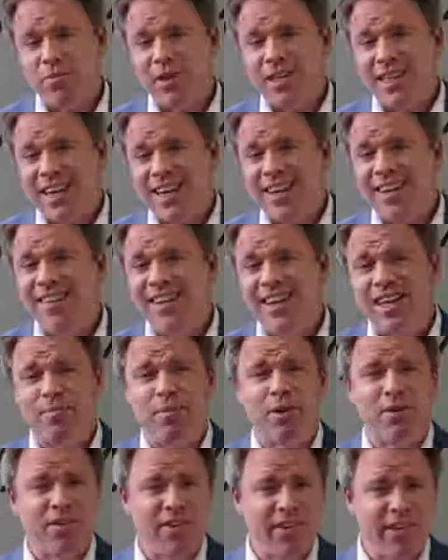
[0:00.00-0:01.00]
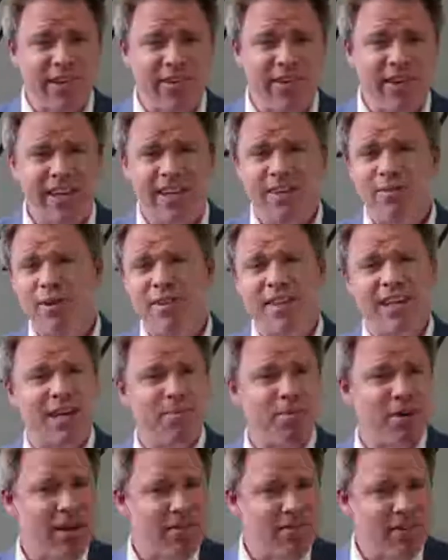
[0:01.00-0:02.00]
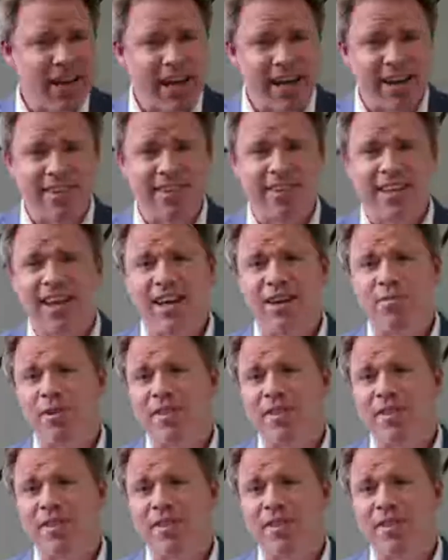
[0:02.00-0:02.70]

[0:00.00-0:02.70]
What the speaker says: we tend to think about Syria, we think about Afghanistan,